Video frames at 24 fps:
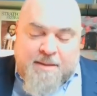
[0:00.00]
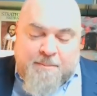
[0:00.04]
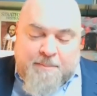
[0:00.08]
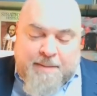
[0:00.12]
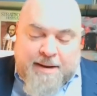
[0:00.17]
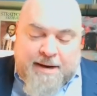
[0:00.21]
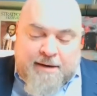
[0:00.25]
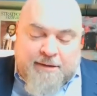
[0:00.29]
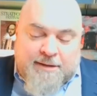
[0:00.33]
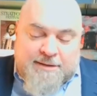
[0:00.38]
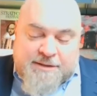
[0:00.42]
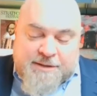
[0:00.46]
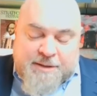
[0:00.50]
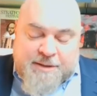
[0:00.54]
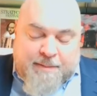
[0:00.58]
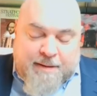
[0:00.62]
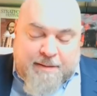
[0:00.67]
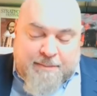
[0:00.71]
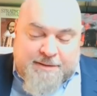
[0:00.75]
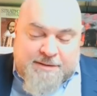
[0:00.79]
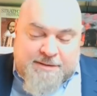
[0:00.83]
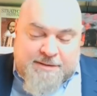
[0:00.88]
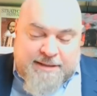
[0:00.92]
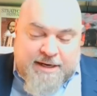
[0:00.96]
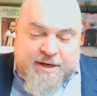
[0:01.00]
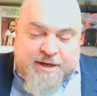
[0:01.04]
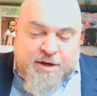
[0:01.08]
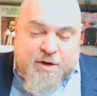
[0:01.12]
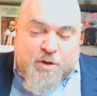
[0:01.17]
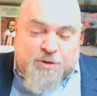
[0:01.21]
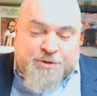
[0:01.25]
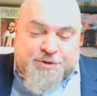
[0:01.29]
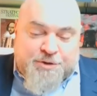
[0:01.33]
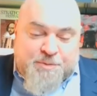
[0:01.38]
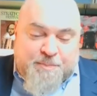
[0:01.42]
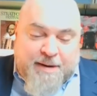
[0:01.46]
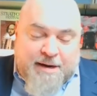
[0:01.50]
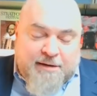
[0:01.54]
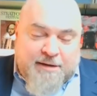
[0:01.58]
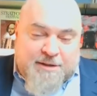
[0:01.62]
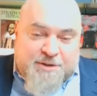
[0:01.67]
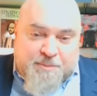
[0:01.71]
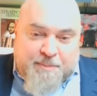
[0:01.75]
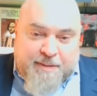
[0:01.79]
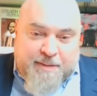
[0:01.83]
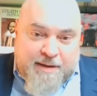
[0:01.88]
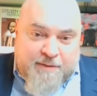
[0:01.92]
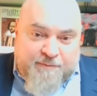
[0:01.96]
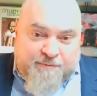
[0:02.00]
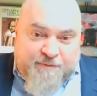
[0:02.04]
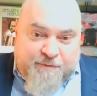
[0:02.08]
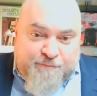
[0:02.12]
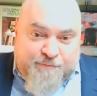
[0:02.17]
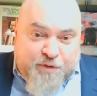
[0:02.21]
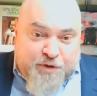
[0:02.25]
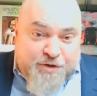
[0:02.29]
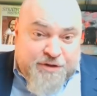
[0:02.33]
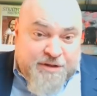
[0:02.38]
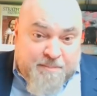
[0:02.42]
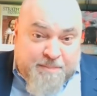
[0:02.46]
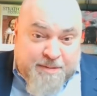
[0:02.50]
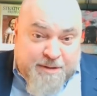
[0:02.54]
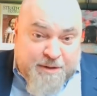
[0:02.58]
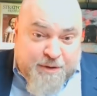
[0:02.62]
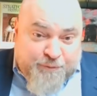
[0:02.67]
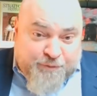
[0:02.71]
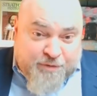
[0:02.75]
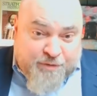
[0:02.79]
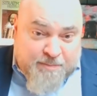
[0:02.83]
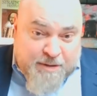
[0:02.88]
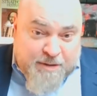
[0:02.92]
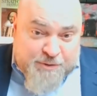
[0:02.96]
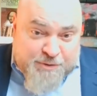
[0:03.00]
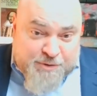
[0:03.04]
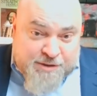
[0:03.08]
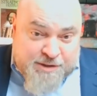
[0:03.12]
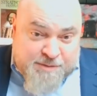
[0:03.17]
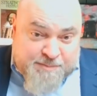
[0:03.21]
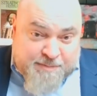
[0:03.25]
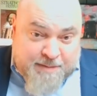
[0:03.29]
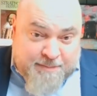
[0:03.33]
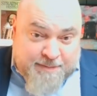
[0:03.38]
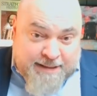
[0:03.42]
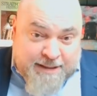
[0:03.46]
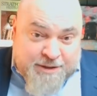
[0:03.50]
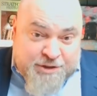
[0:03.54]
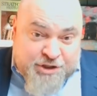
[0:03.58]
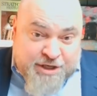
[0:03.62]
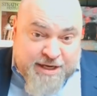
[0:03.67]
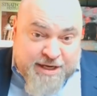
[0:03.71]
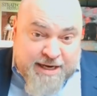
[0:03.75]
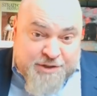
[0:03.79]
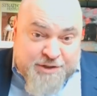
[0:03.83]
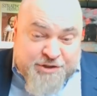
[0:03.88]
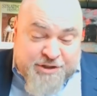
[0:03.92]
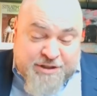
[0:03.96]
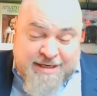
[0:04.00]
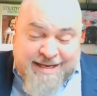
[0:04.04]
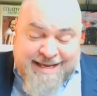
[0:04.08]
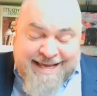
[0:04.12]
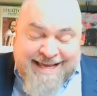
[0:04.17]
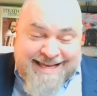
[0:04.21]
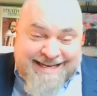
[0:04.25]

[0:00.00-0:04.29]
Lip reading: Parents are the public stakeholders. Parents are footing the bill for most of this public education.